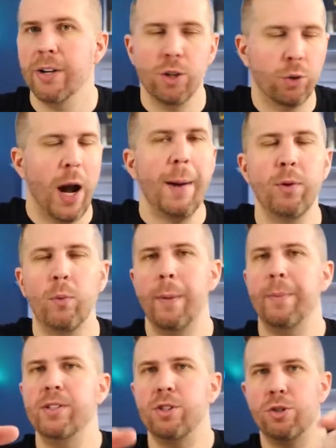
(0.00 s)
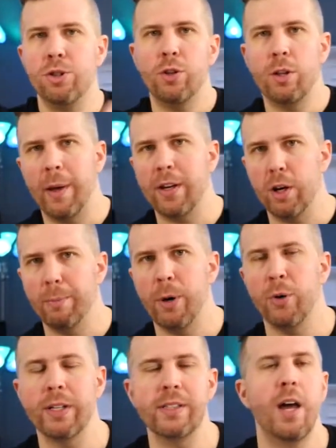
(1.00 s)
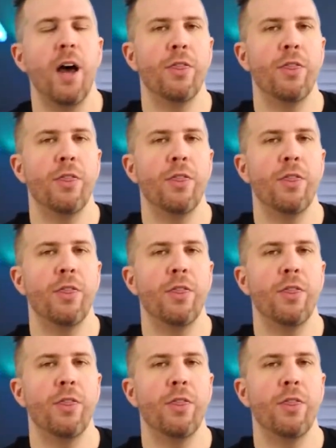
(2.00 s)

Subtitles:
You grab the weapons, you shoot them at your opponents.